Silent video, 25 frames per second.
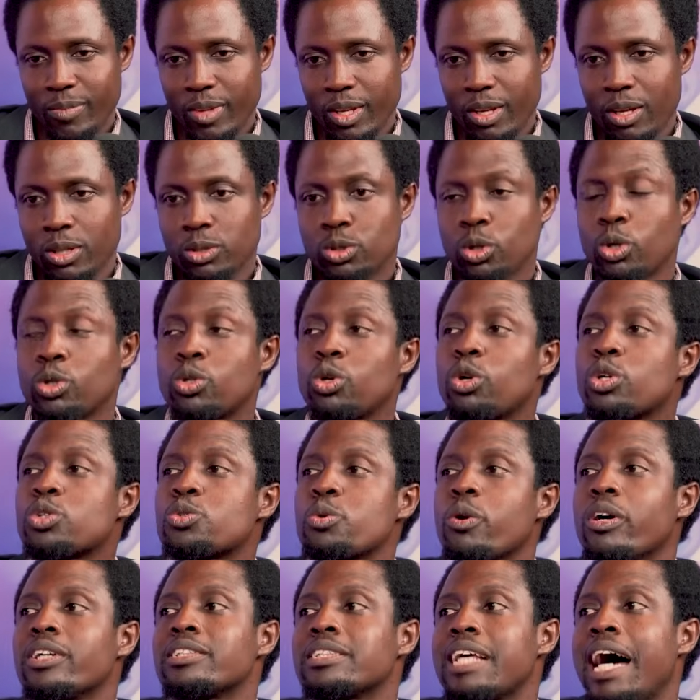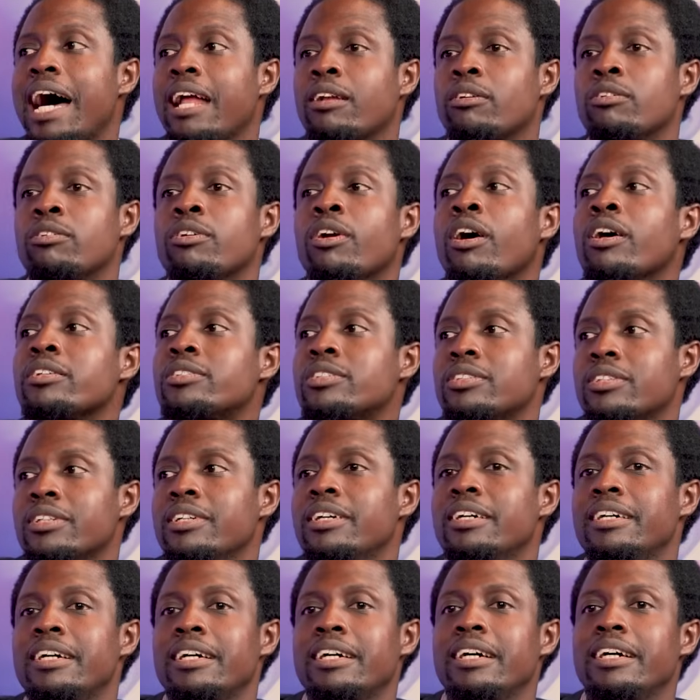So those ones are not,
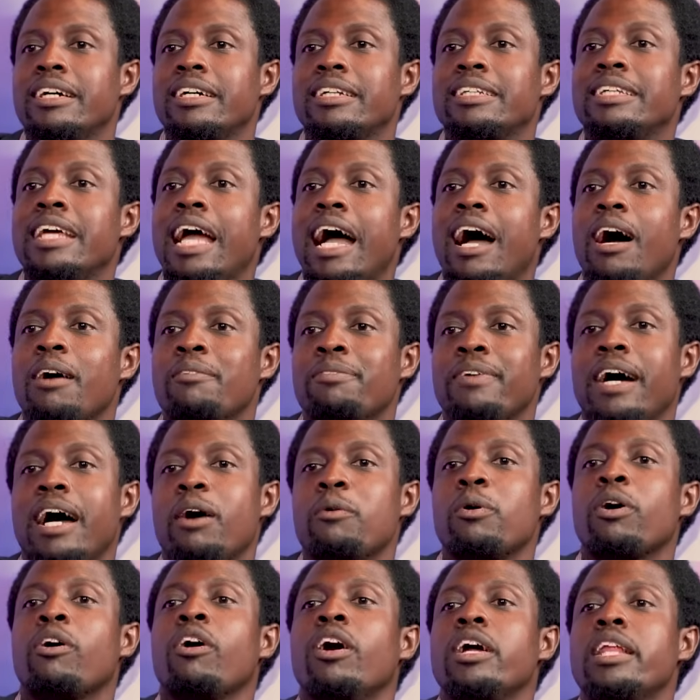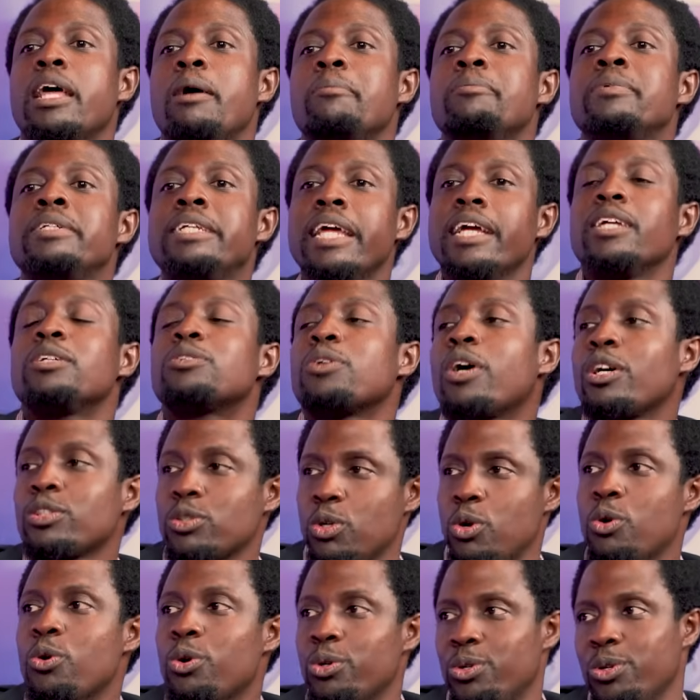we call them dangerous
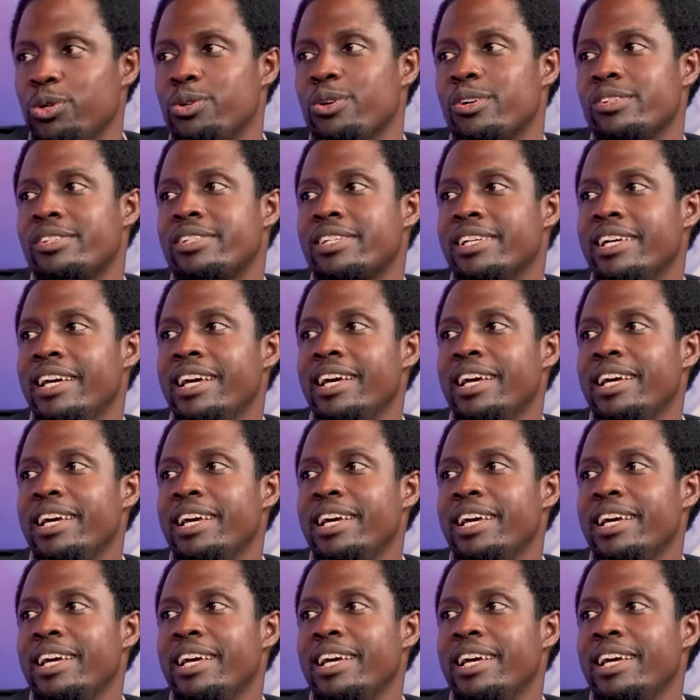O donors.